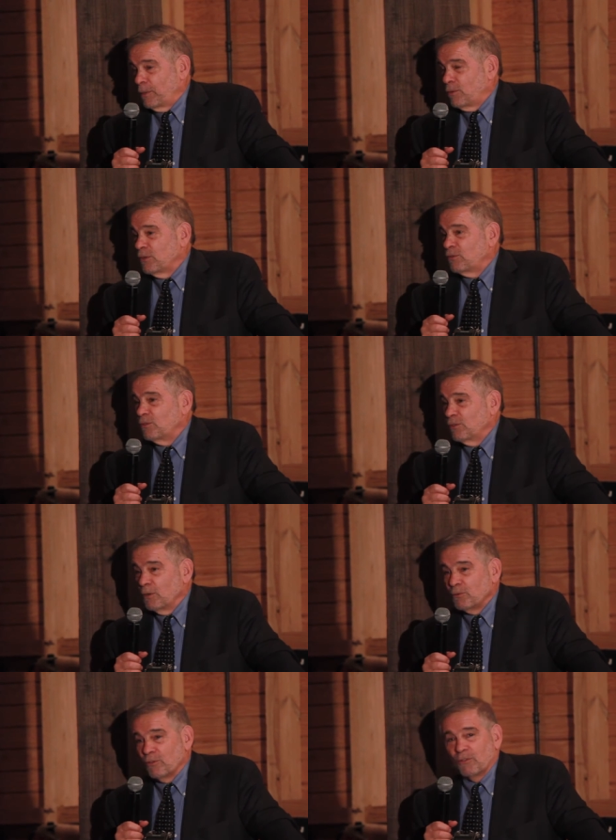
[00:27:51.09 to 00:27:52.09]
Because he's a
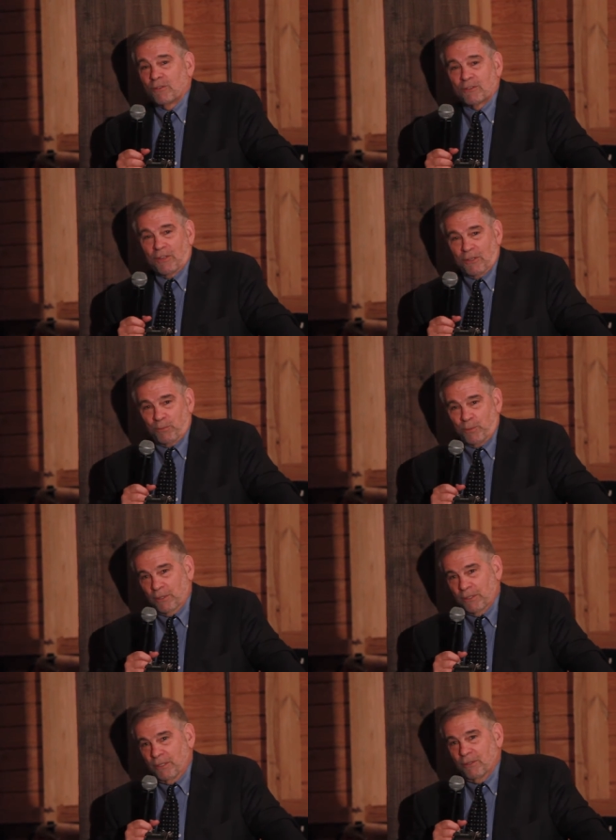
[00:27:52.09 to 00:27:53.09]
logistics
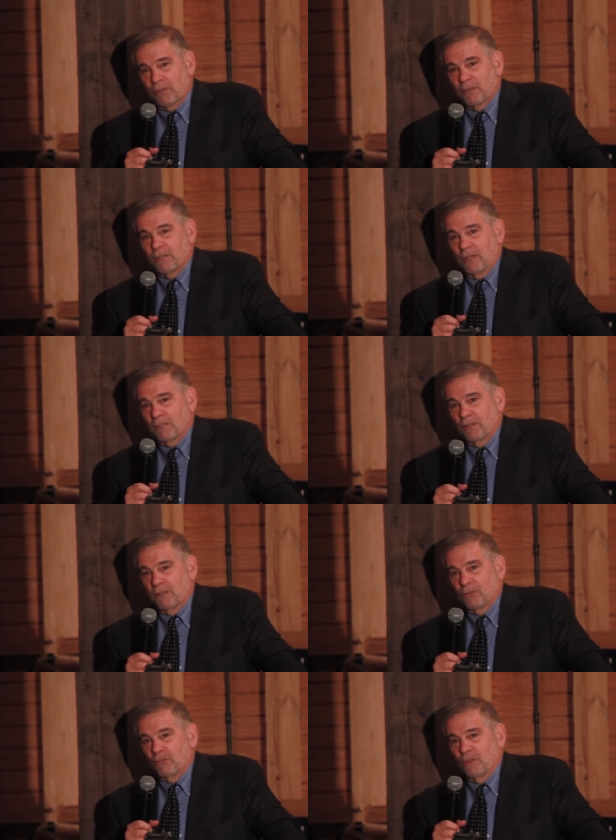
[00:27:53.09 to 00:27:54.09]
expert, he did the
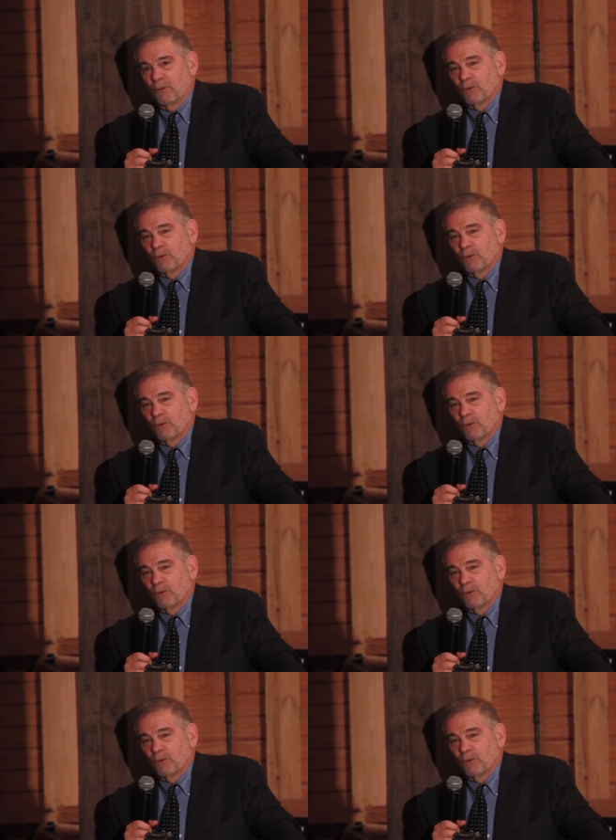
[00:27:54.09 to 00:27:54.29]
calculation.